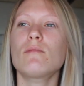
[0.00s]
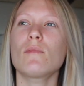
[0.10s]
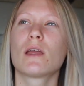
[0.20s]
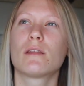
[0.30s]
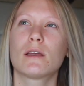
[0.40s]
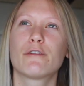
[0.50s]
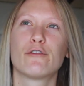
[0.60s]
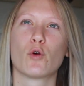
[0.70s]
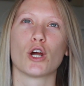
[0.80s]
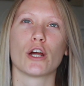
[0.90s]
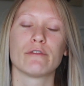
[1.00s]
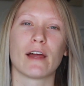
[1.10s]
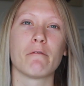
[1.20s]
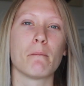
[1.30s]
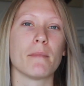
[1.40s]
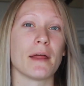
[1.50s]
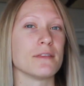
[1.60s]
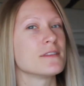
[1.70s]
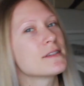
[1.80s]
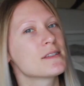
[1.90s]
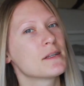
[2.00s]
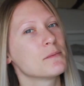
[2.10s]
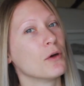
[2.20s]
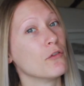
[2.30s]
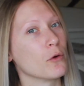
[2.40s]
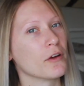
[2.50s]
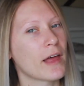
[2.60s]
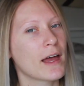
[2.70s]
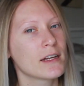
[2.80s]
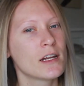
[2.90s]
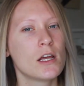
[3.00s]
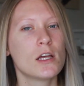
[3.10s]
I think 4 or 5 months before that.